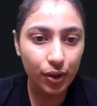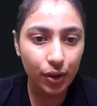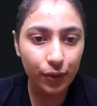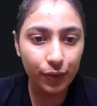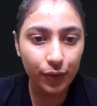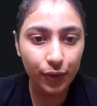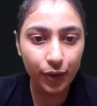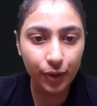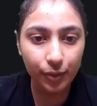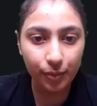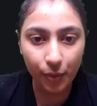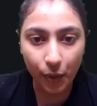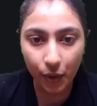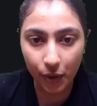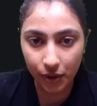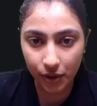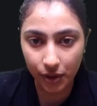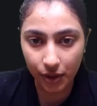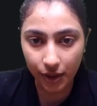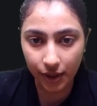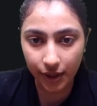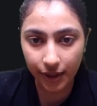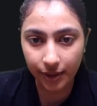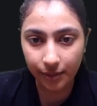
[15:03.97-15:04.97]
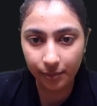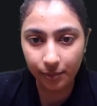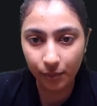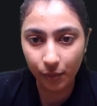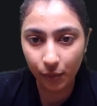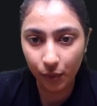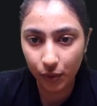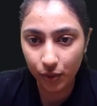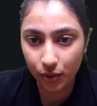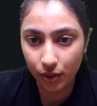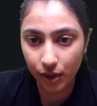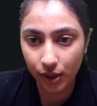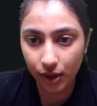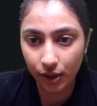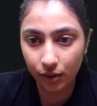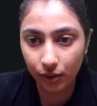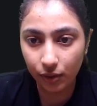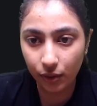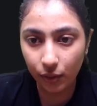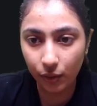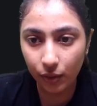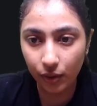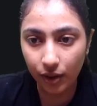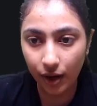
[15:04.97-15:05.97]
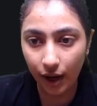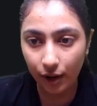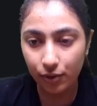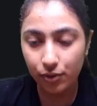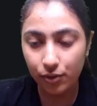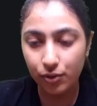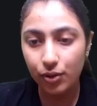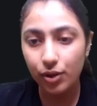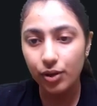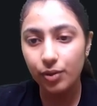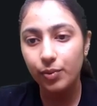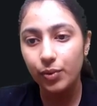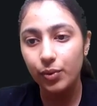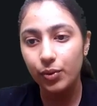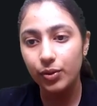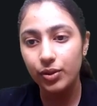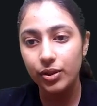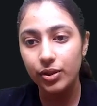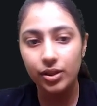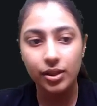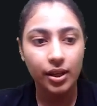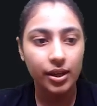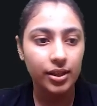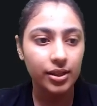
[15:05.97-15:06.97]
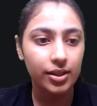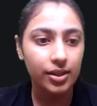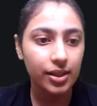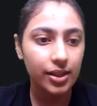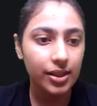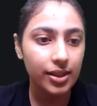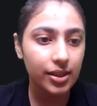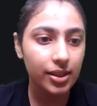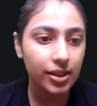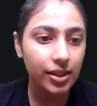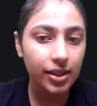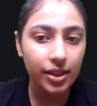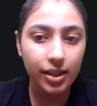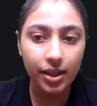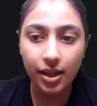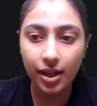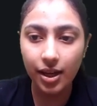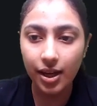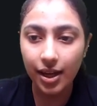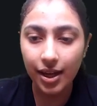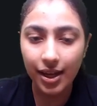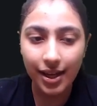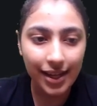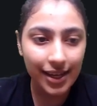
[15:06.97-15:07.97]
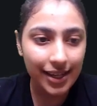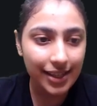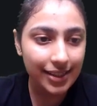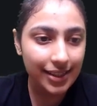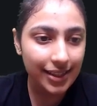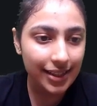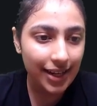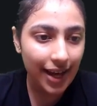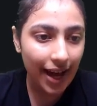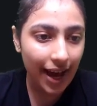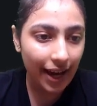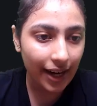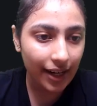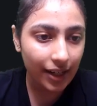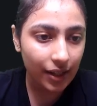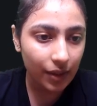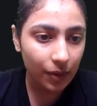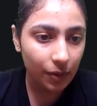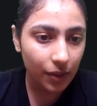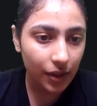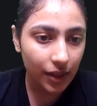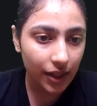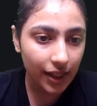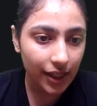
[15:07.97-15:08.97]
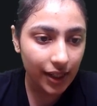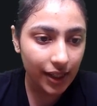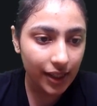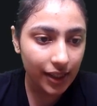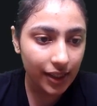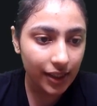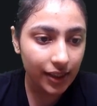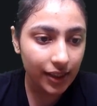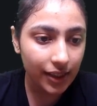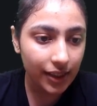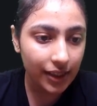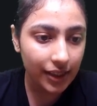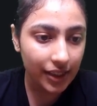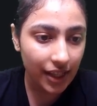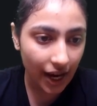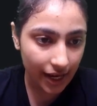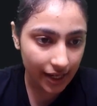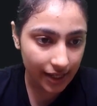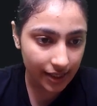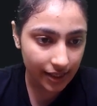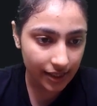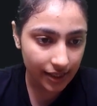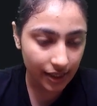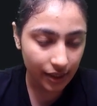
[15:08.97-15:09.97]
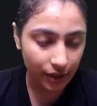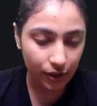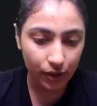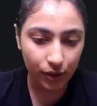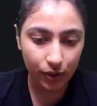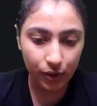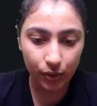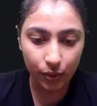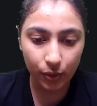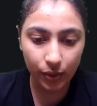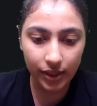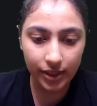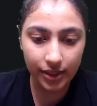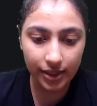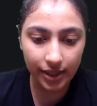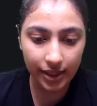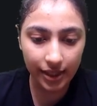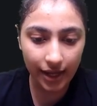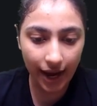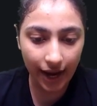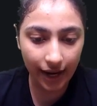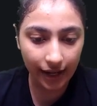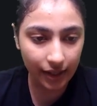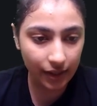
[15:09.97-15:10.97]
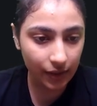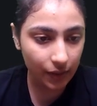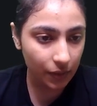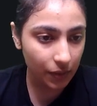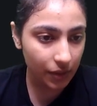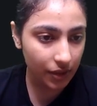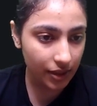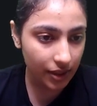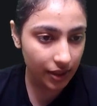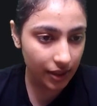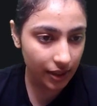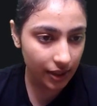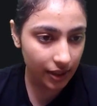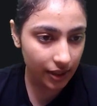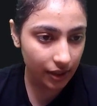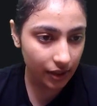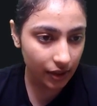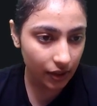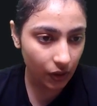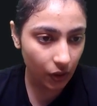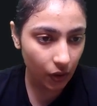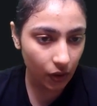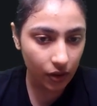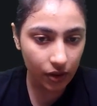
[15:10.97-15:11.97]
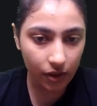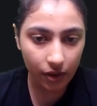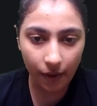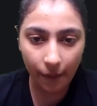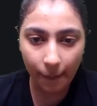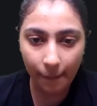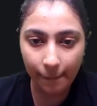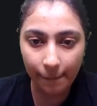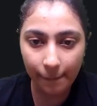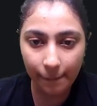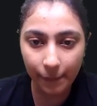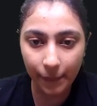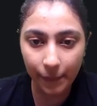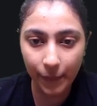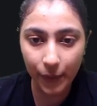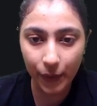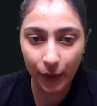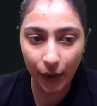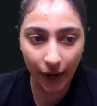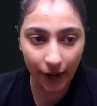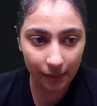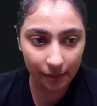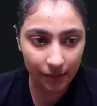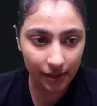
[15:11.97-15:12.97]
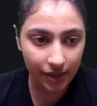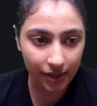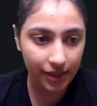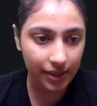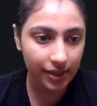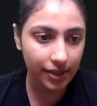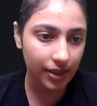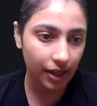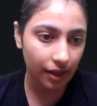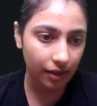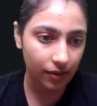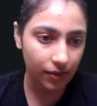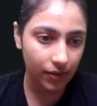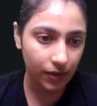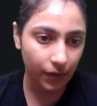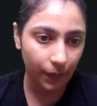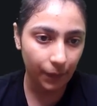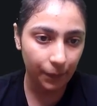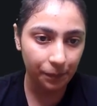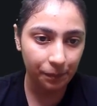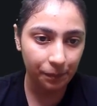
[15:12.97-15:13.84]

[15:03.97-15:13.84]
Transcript: of commodity mostly through natural process is an activity in the dash sector. So it's an activity in your primary sector.